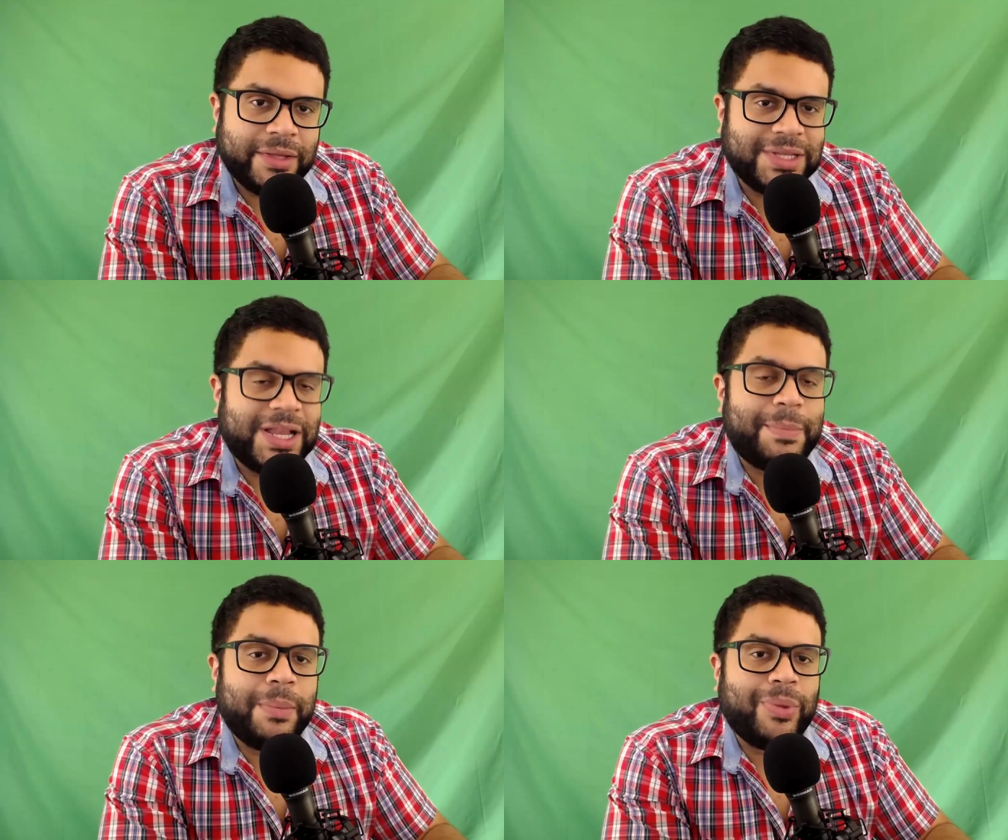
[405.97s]
There's a
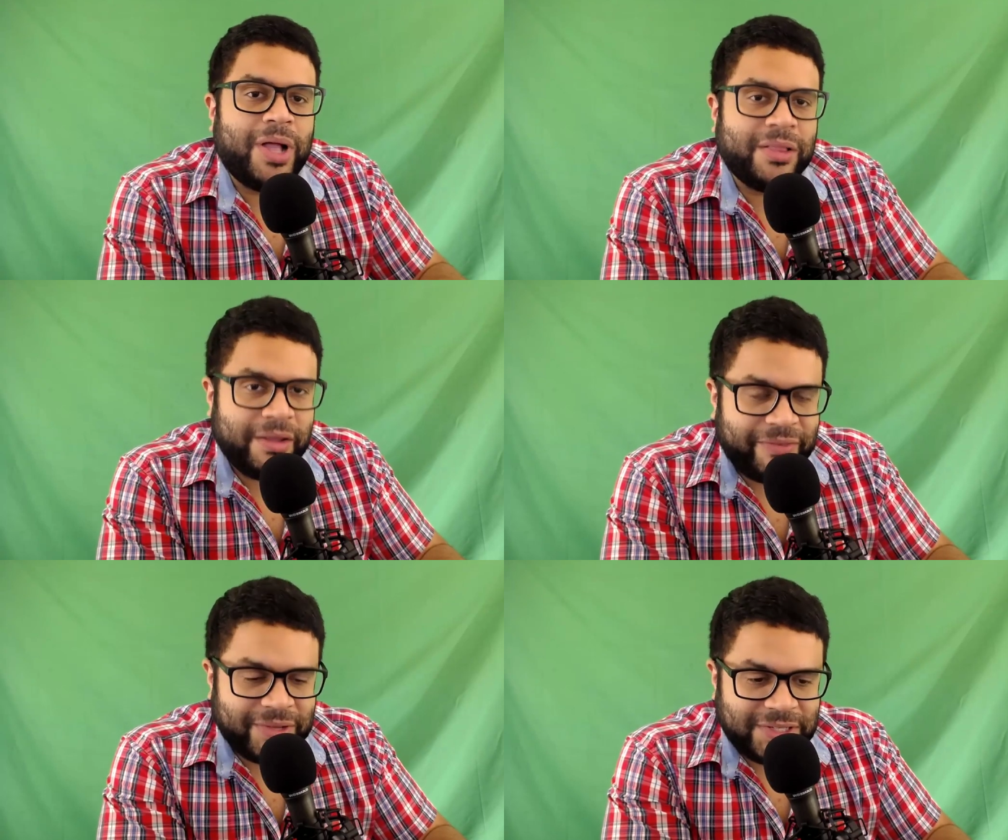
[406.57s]
lot of people on
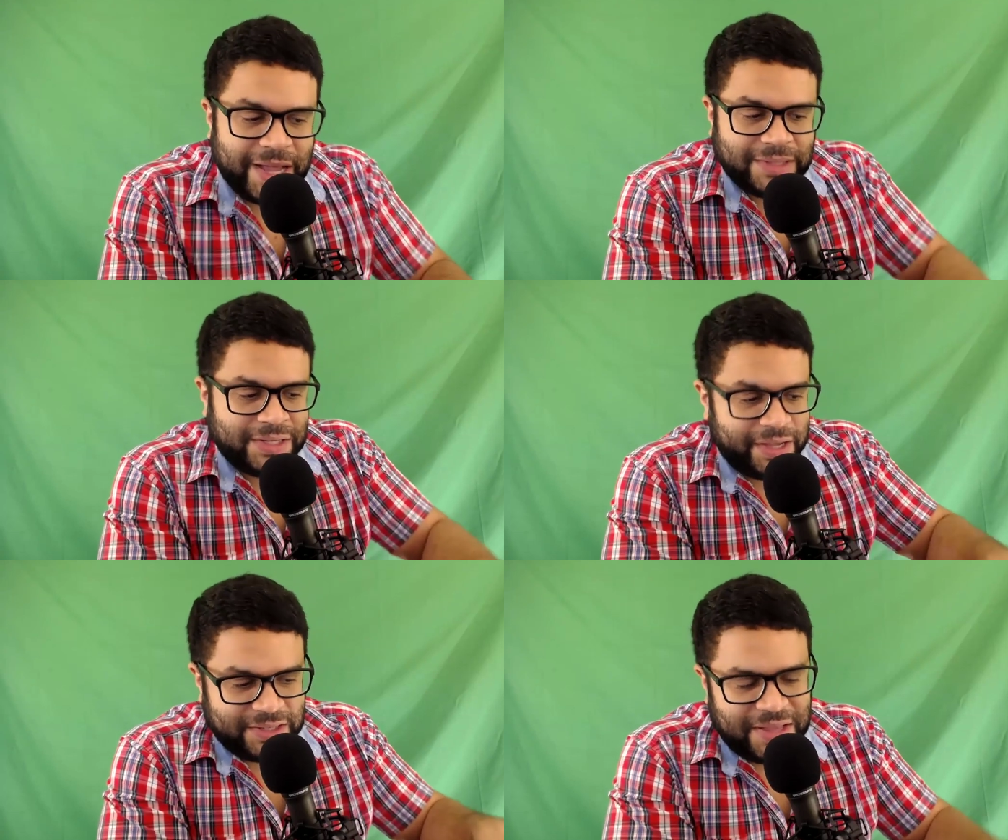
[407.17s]
different sides
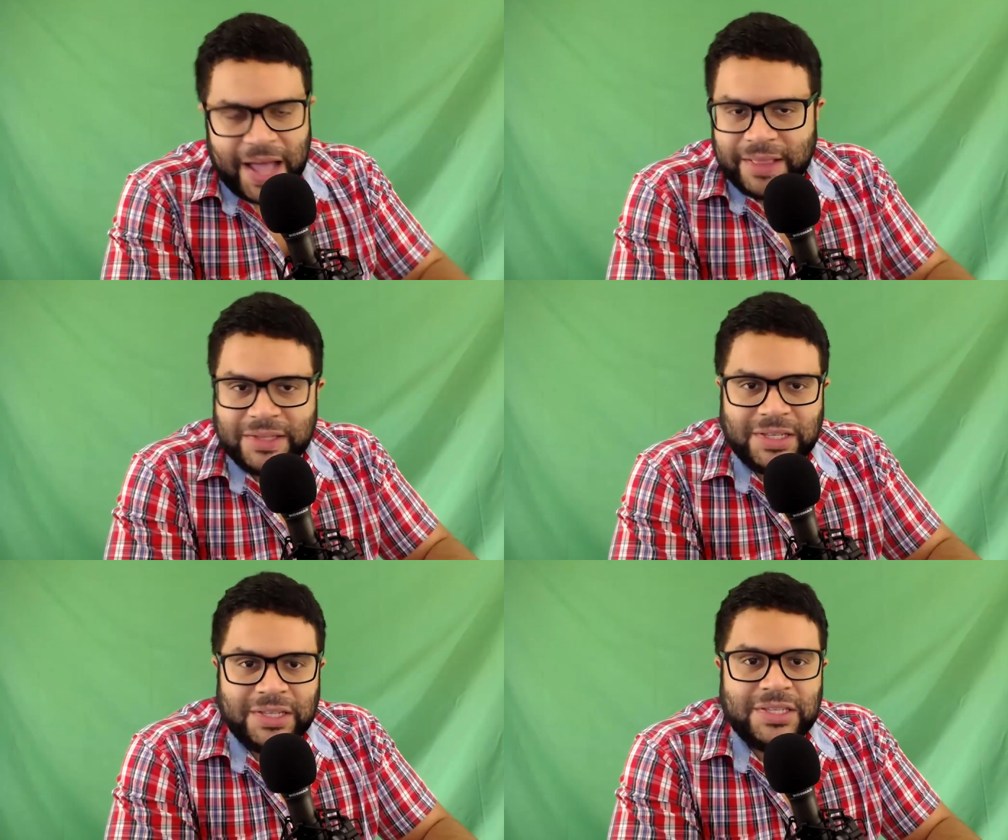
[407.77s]
saying it's not
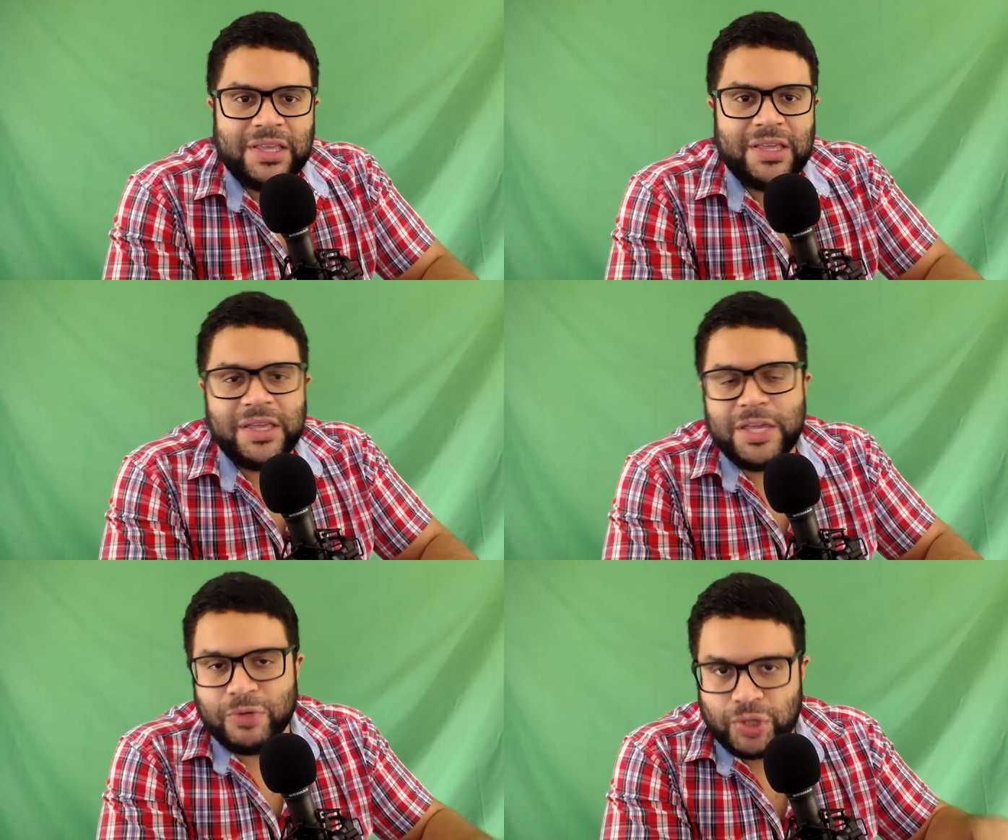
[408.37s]
the
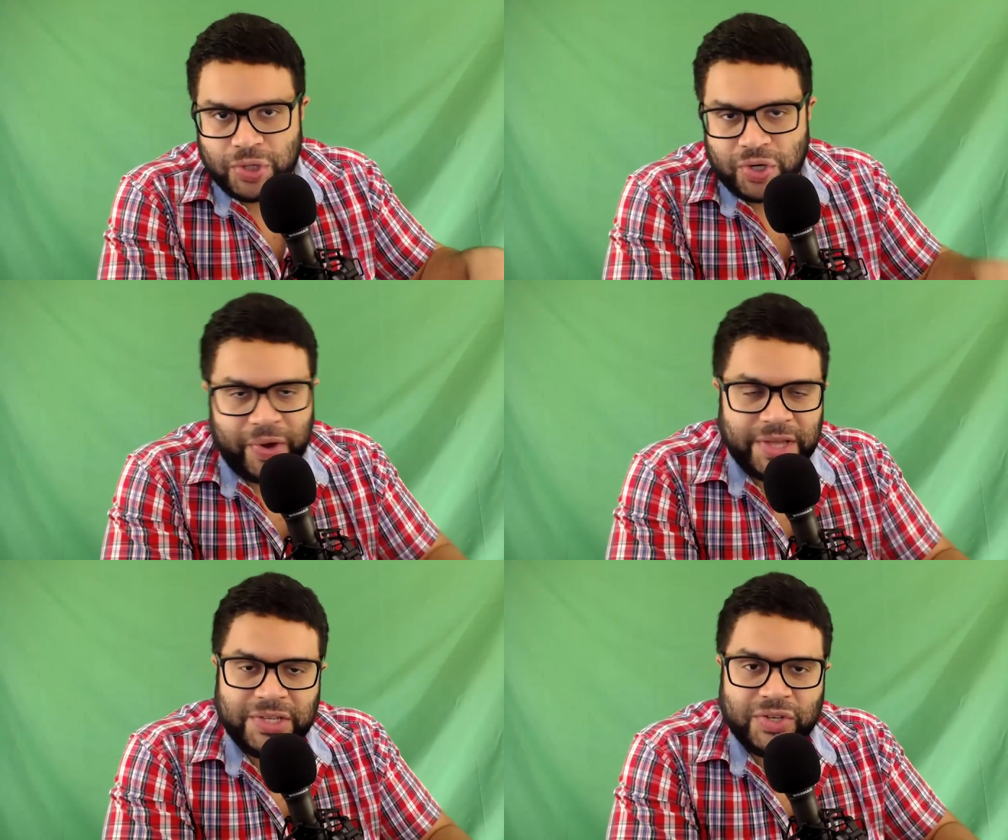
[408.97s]
CTE. He was just a
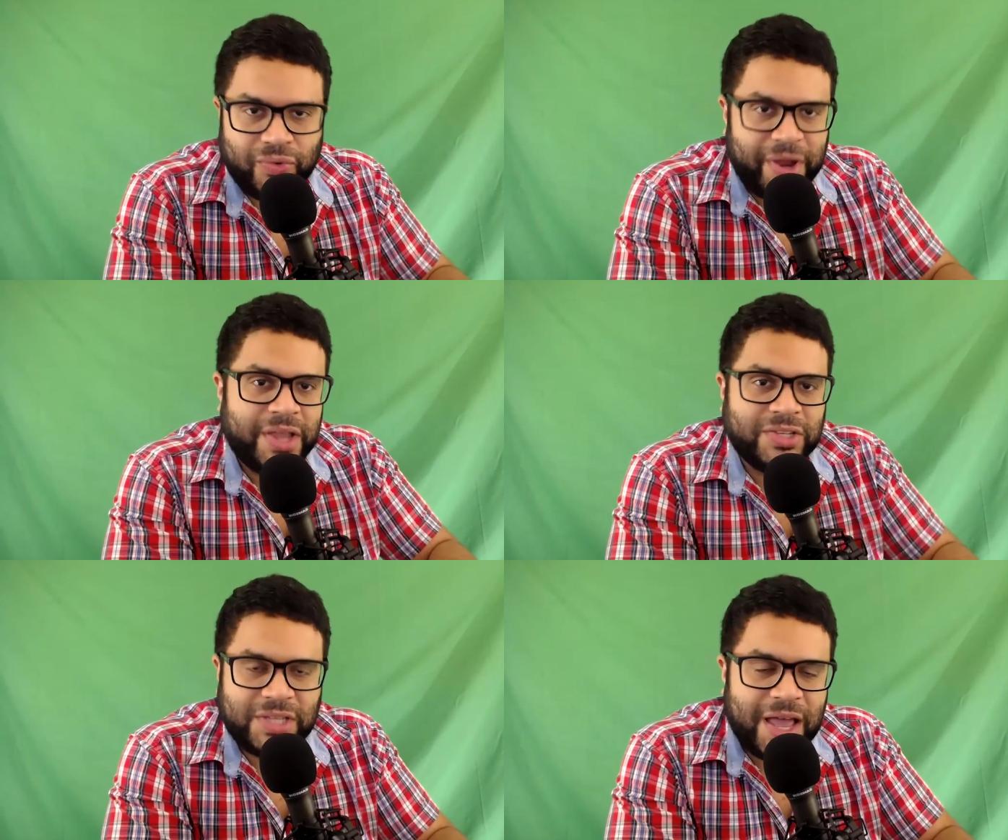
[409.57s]
crazy
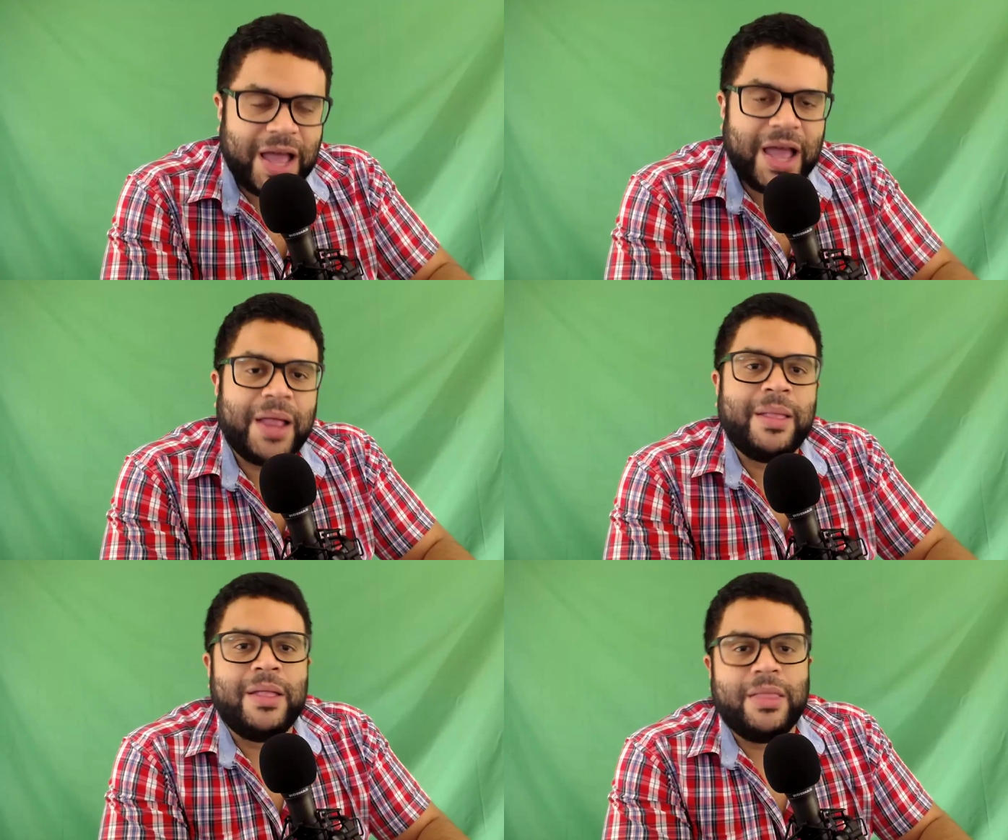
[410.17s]
deranged
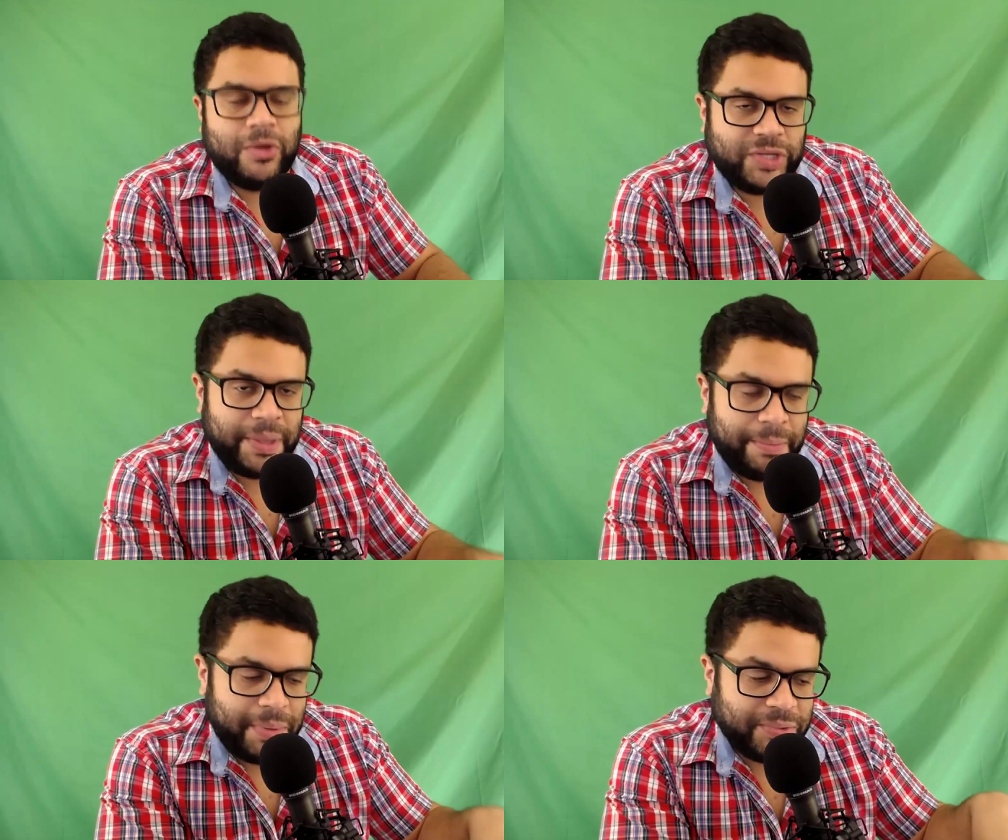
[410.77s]
guy. There's
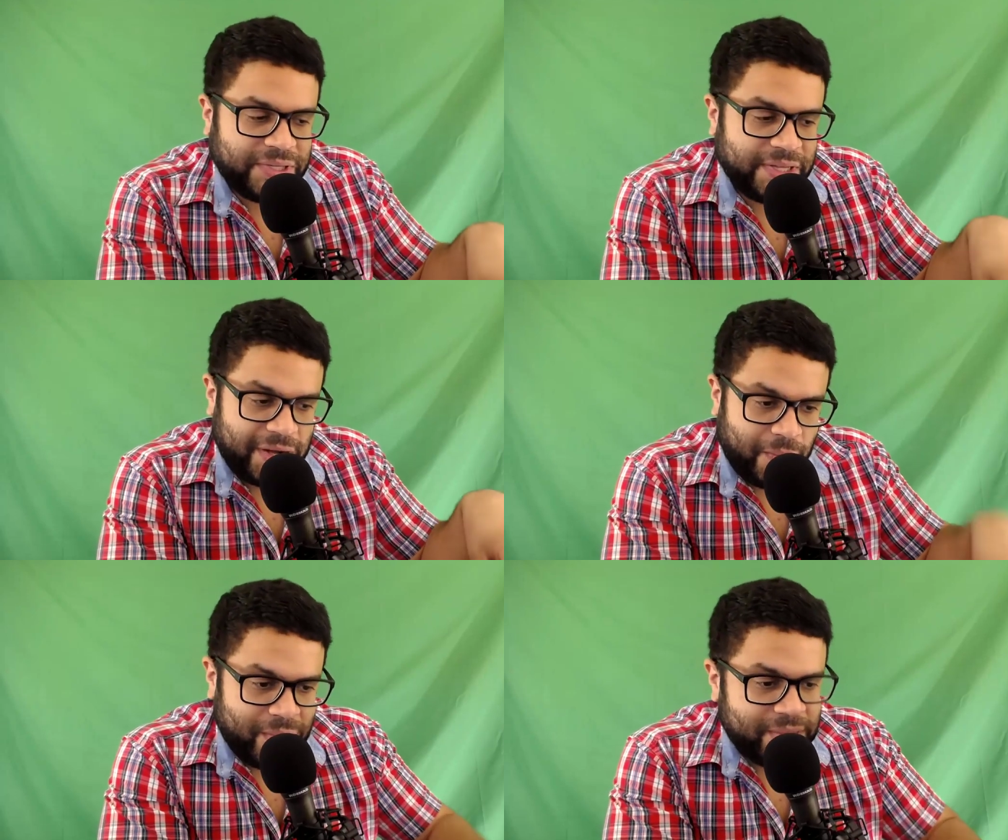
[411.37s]
same people saying
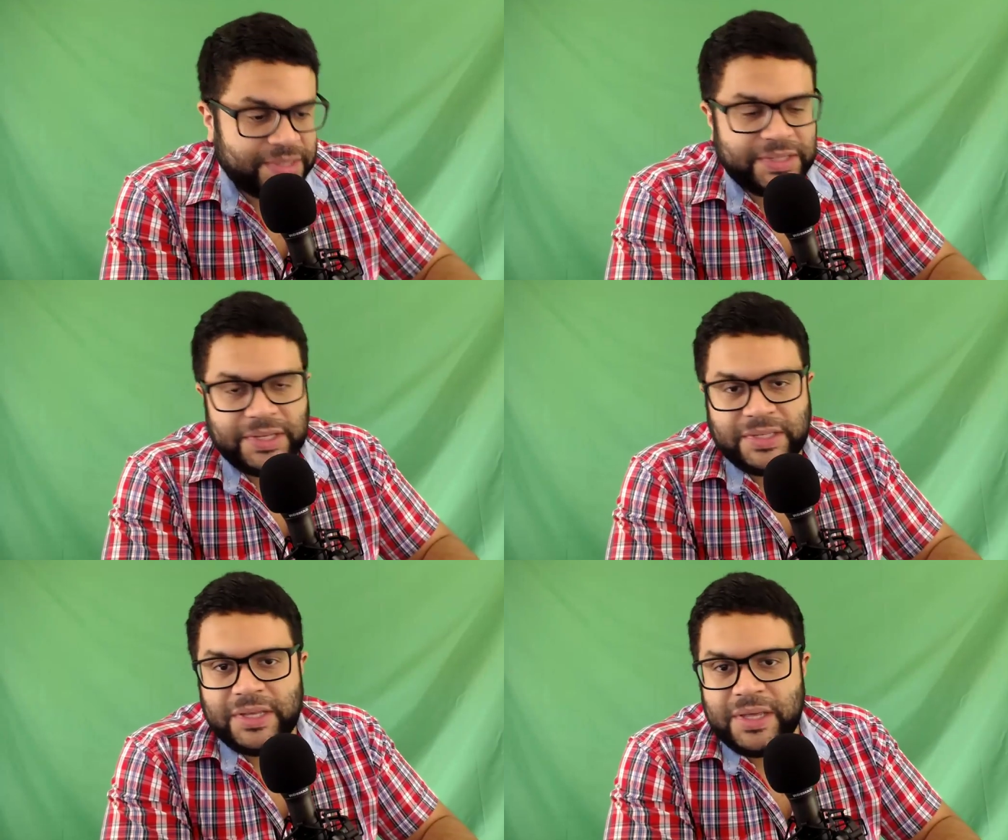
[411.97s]
that it was the
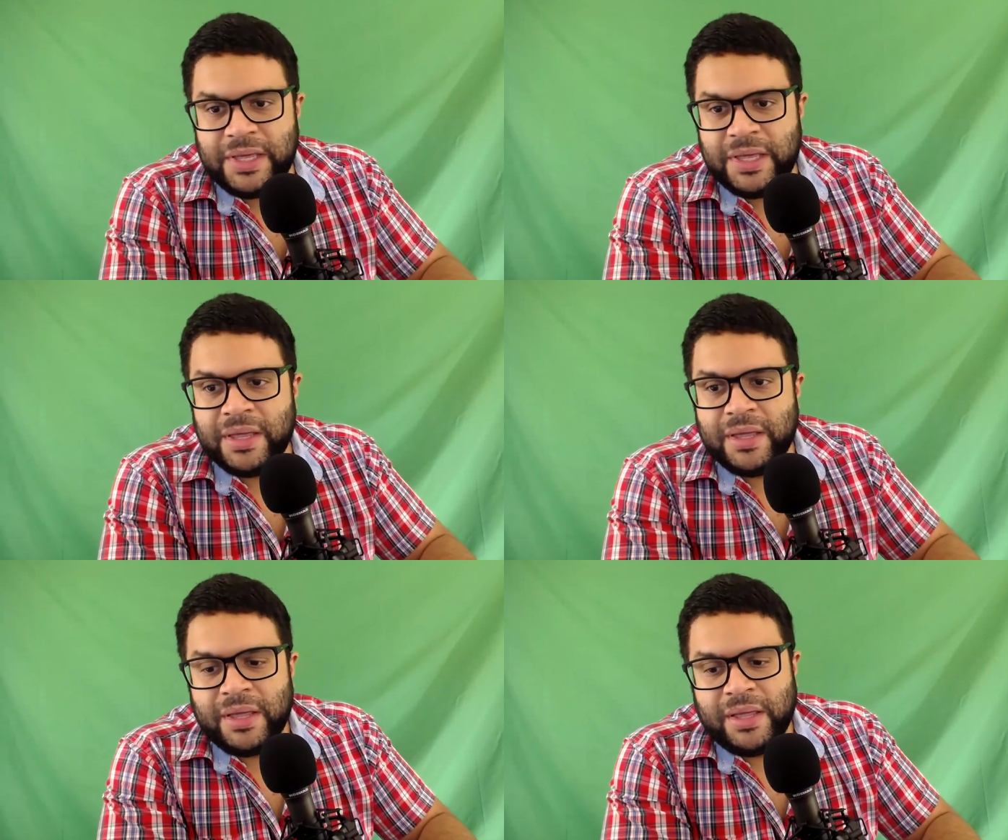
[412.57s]
CTE.